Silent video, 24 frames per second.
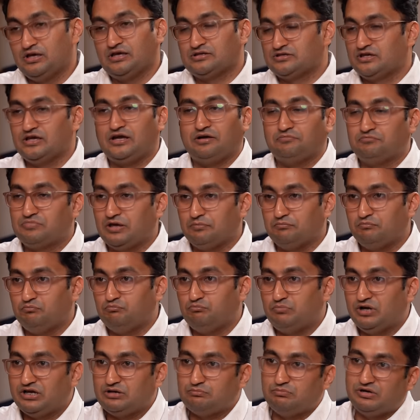Yeah, yeah,
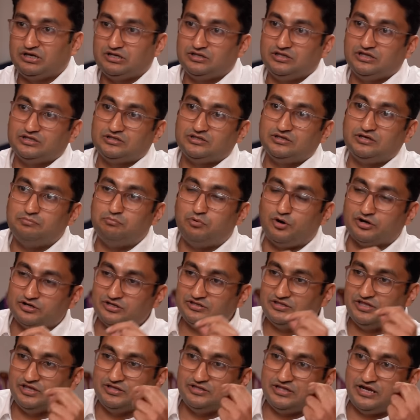but but the, the
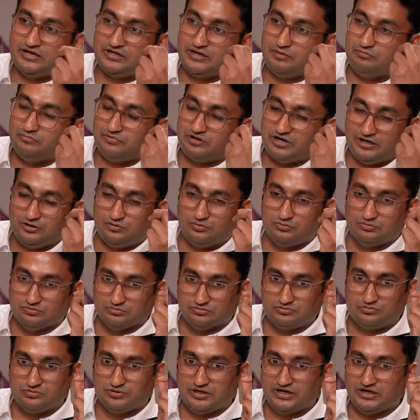important thing that I'm trying
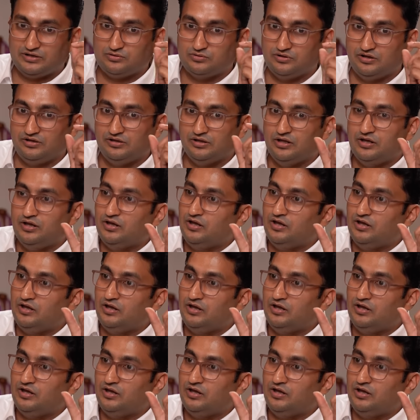to to get to is